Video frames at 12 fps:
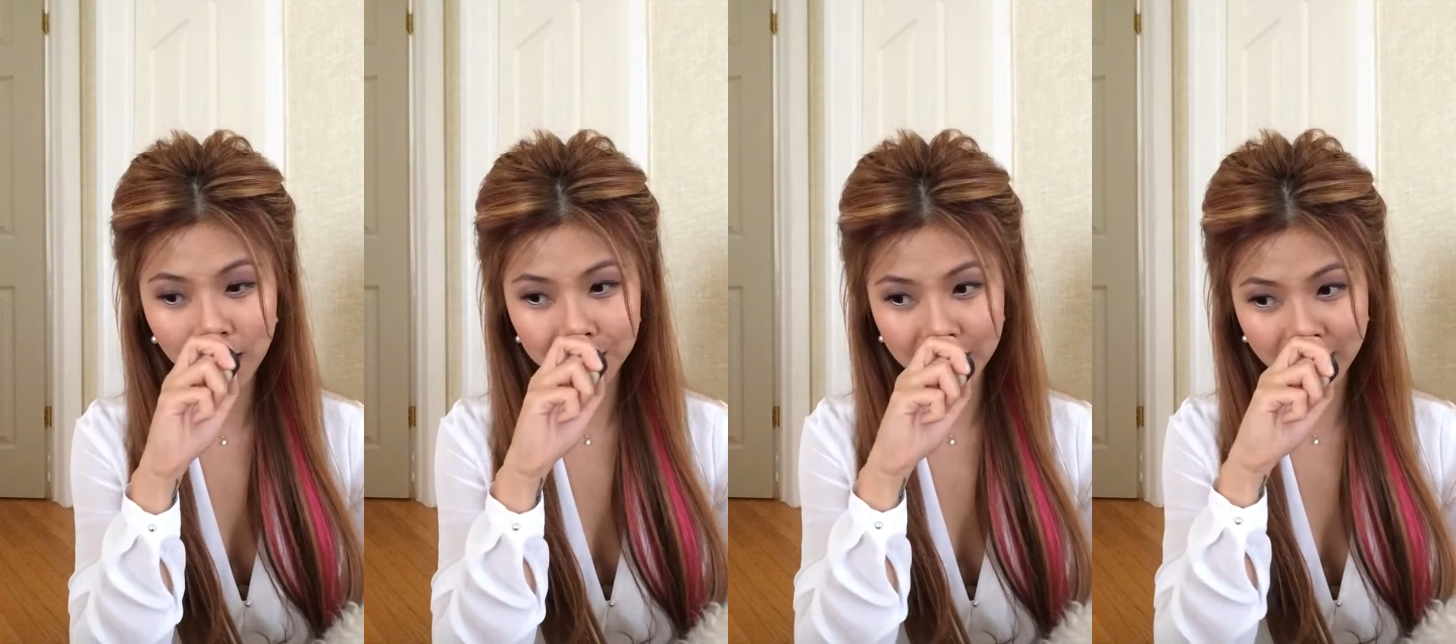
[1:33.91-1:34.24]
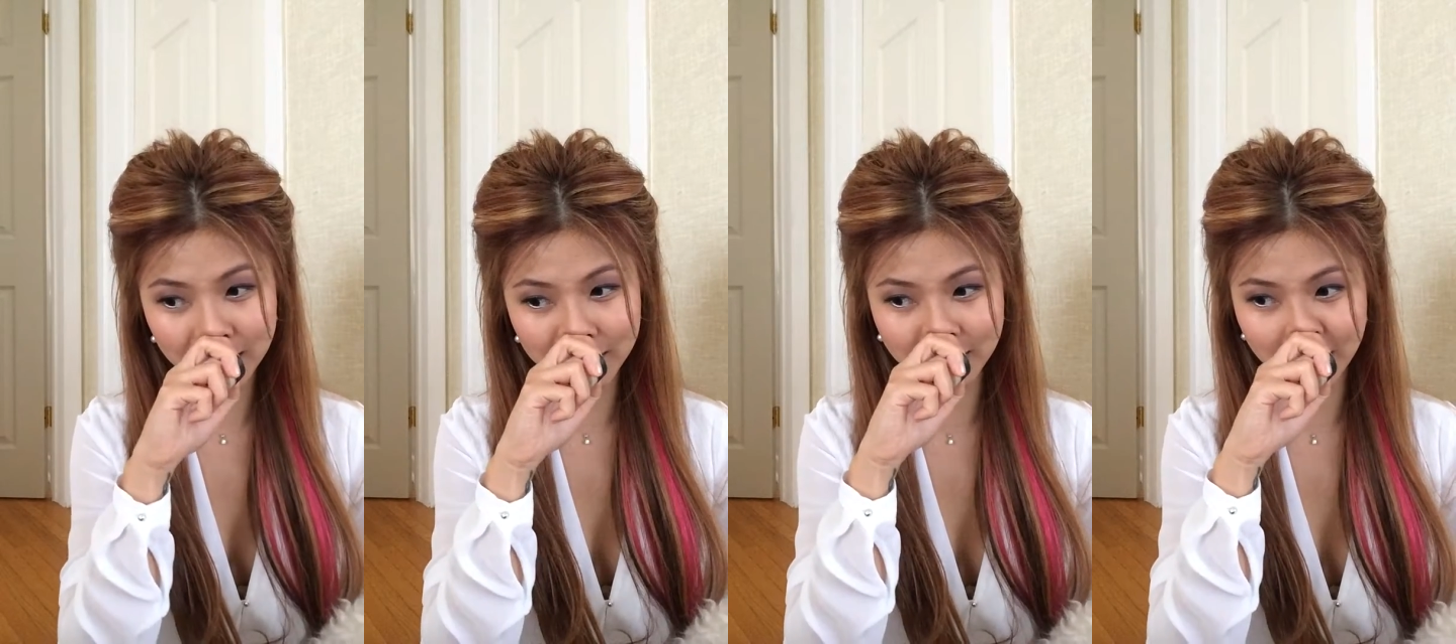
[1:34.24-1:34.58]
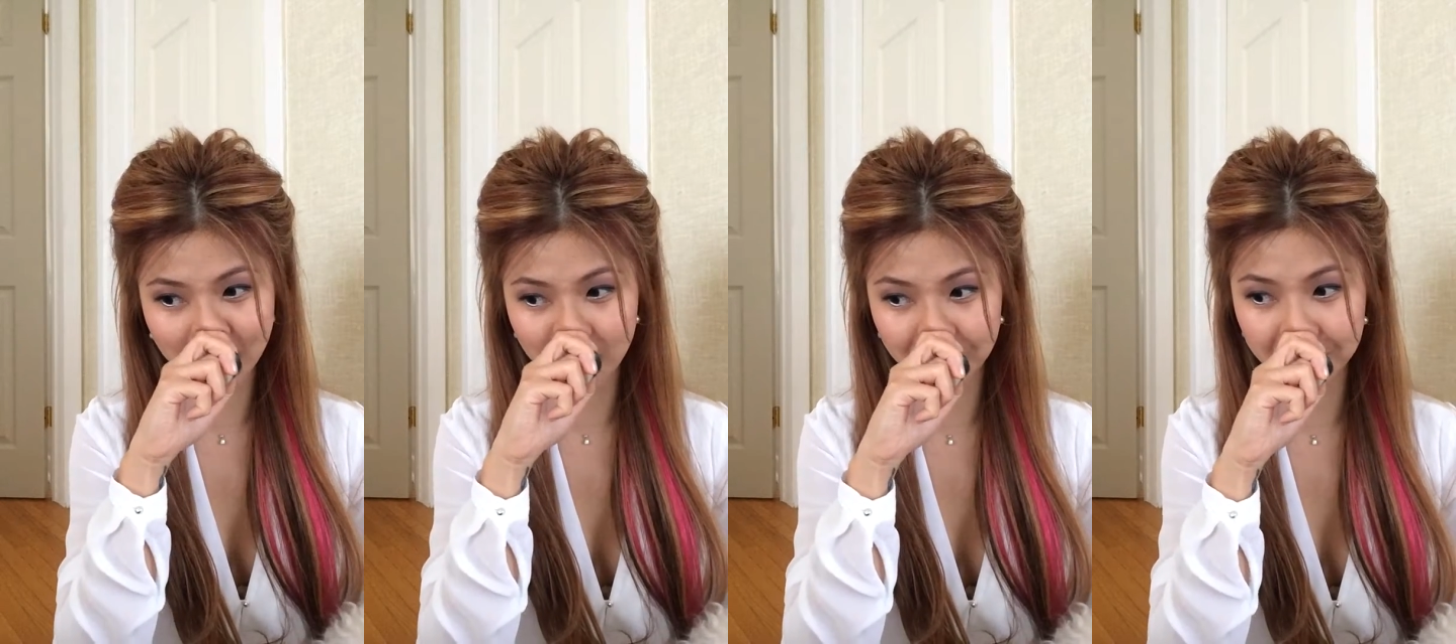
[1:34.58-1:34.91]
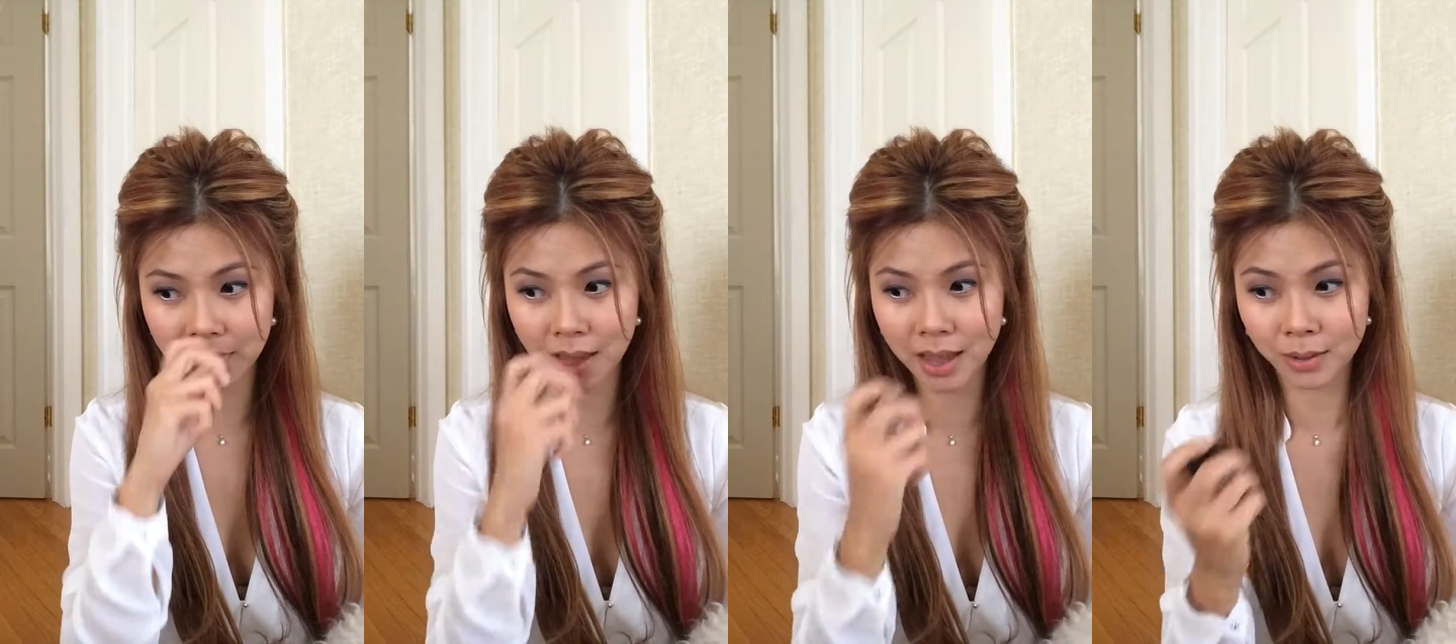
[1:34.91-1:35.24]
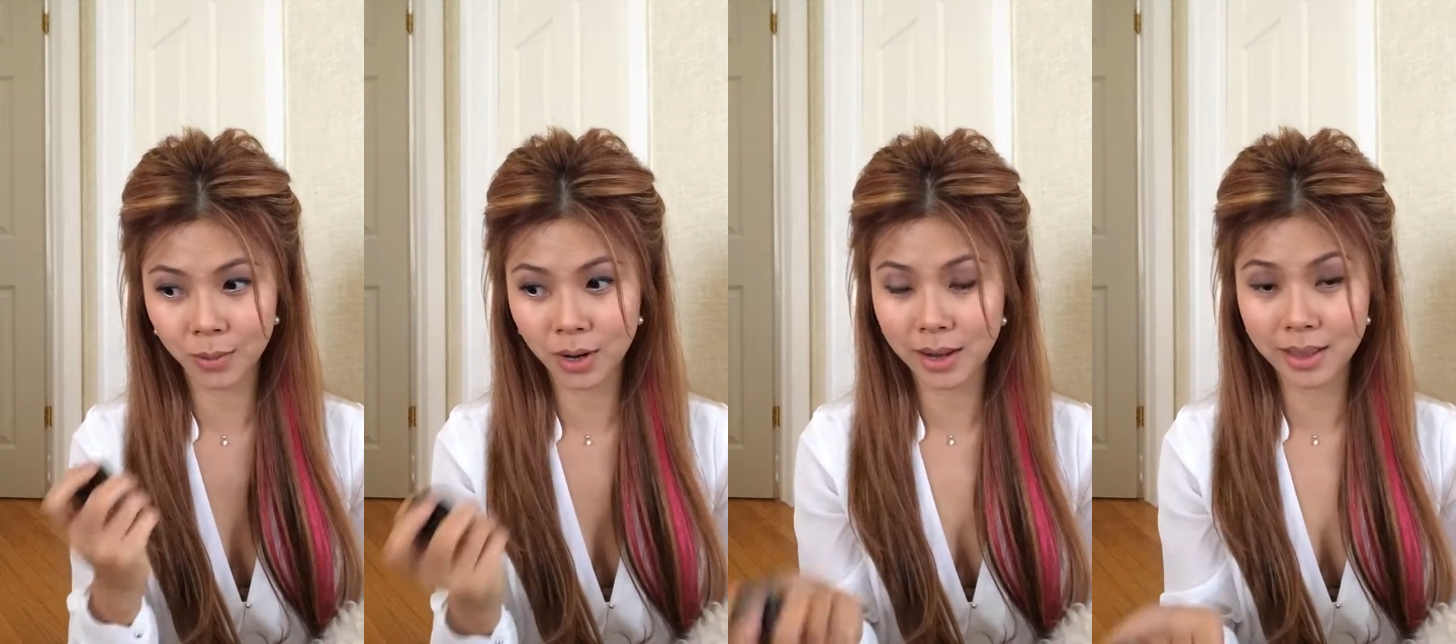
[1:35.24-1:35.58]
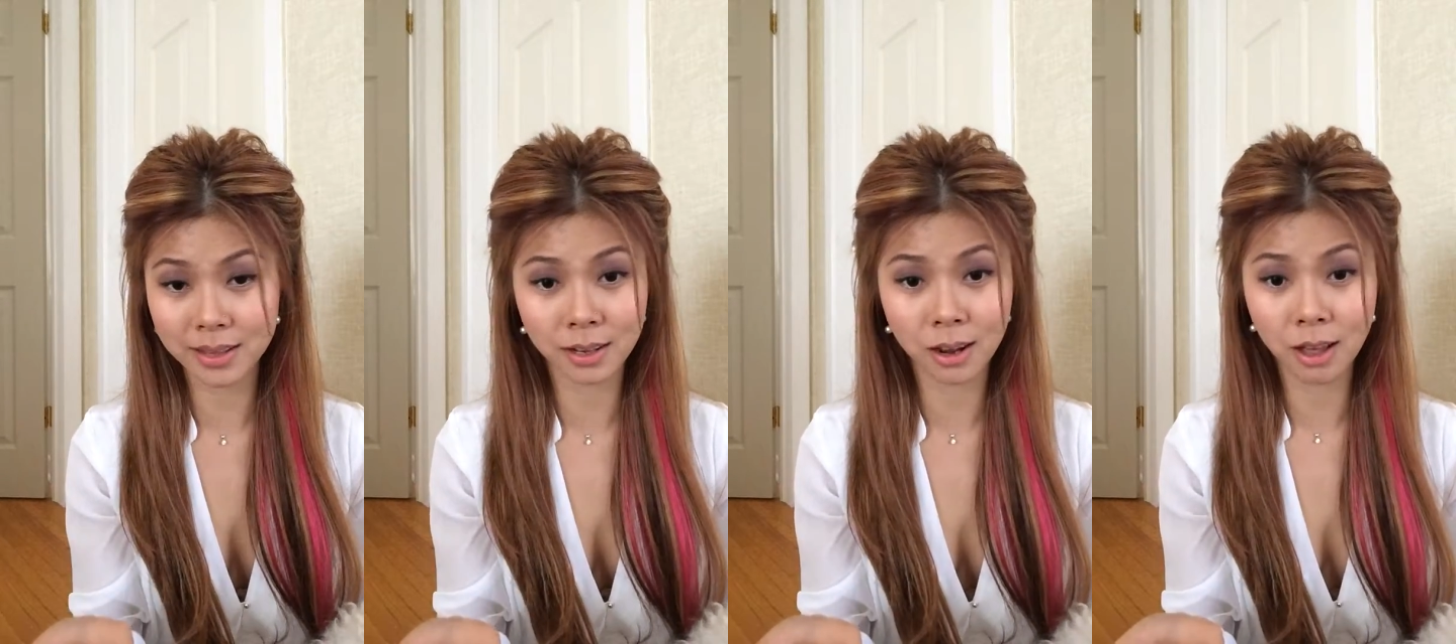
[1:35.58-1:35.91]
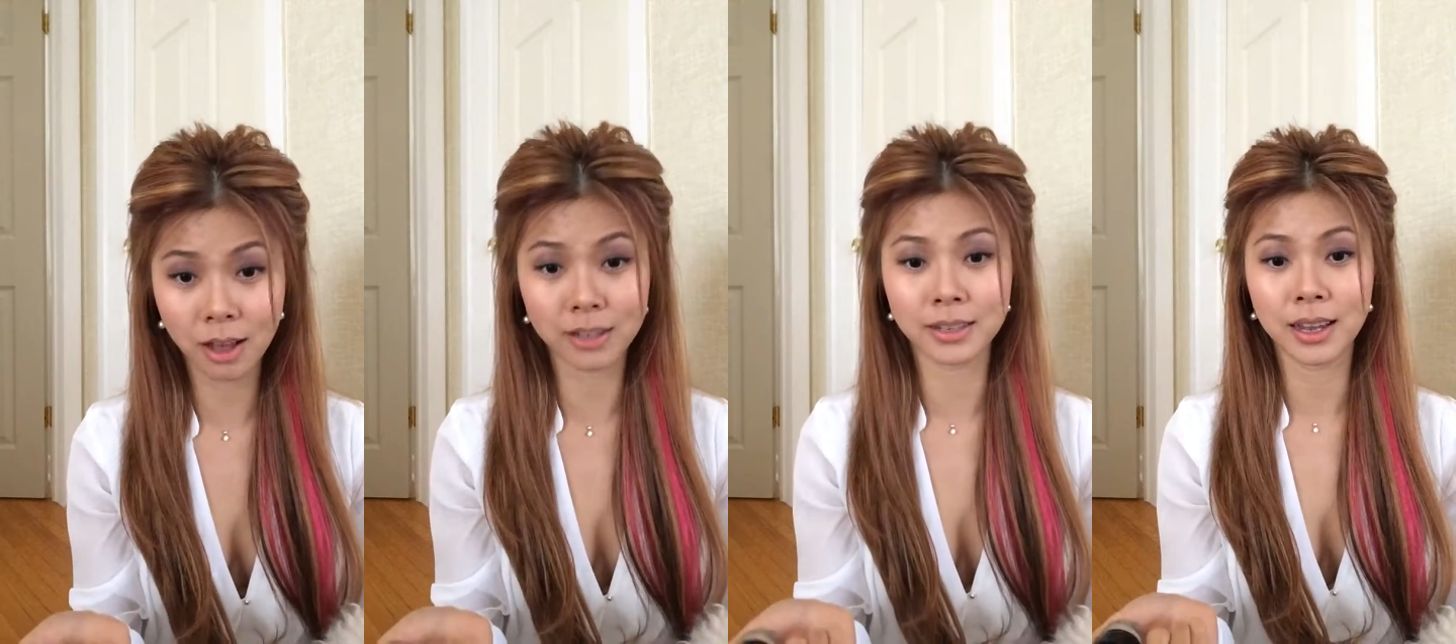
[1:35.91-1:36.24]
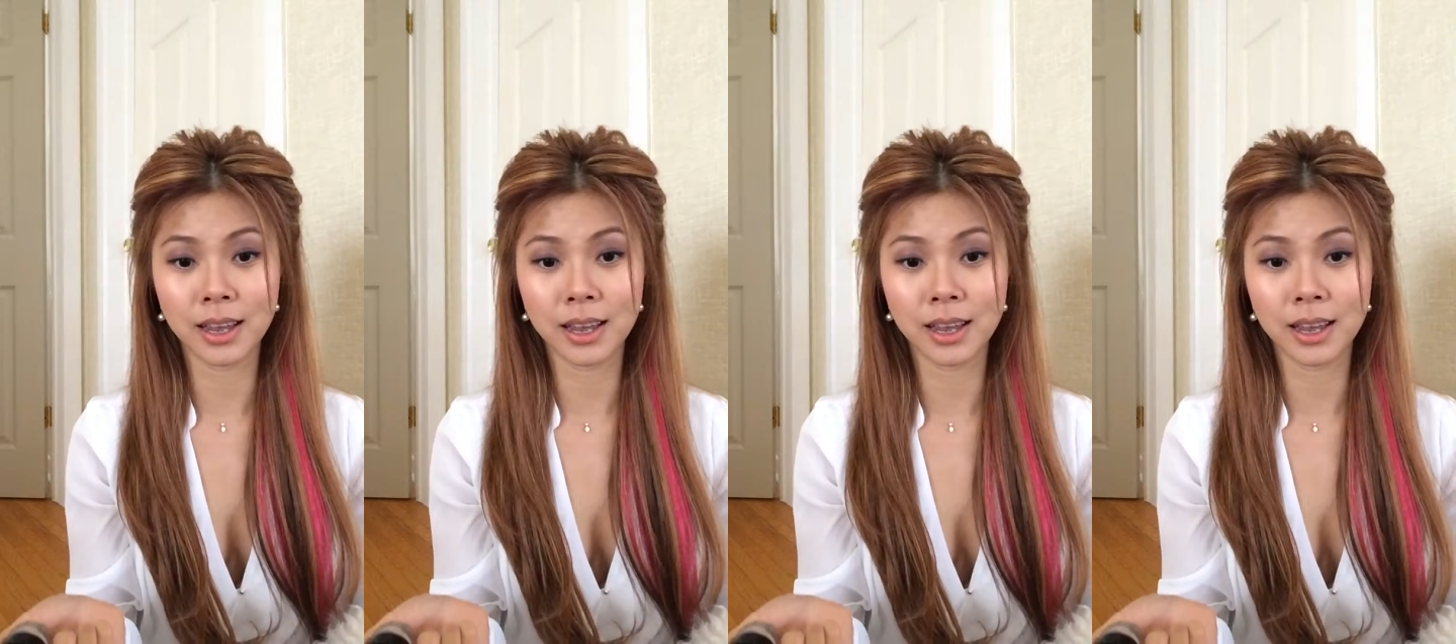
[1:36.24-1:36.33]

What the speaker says: because I work at the salon.